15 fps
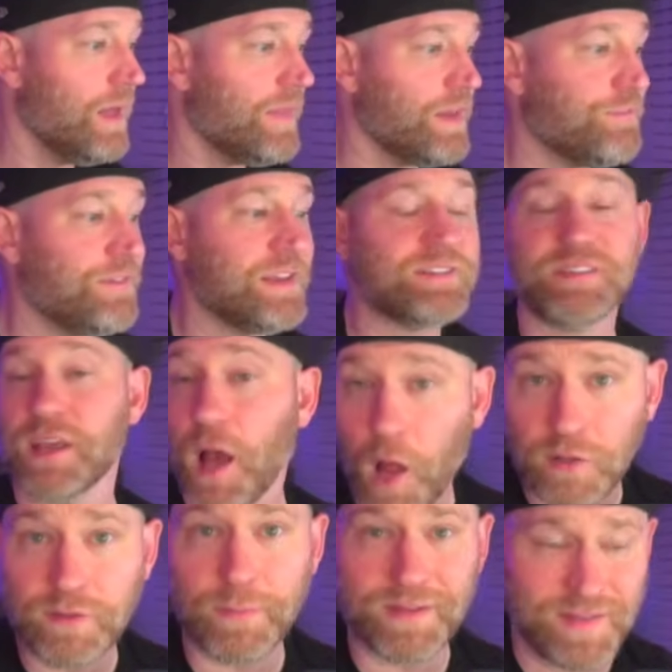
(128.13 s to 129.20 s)
they face the
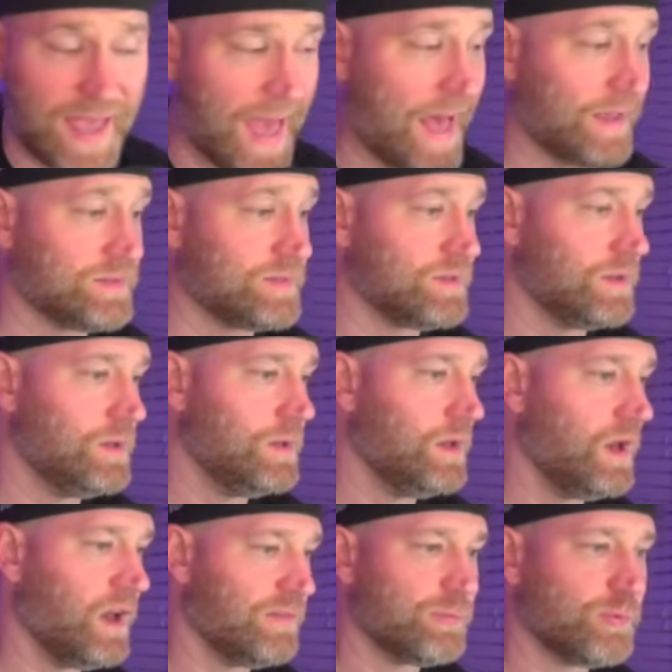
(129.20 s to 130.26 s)
ultimate task
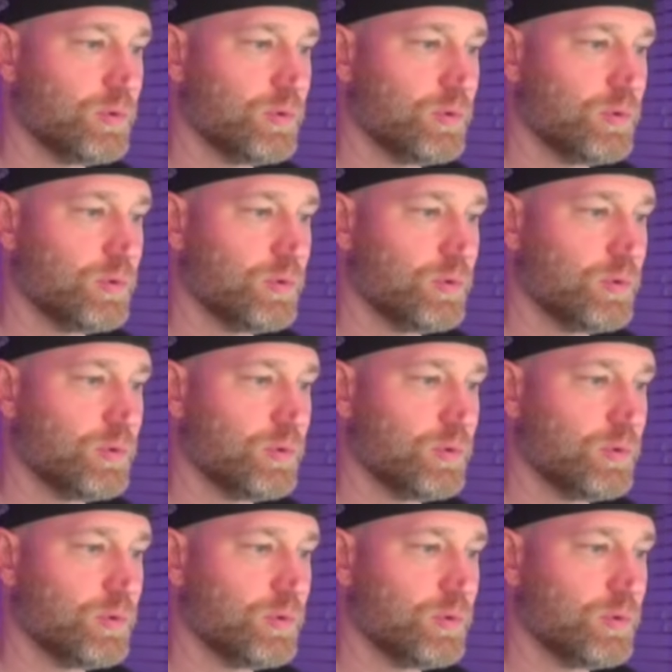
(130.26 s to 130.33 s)
of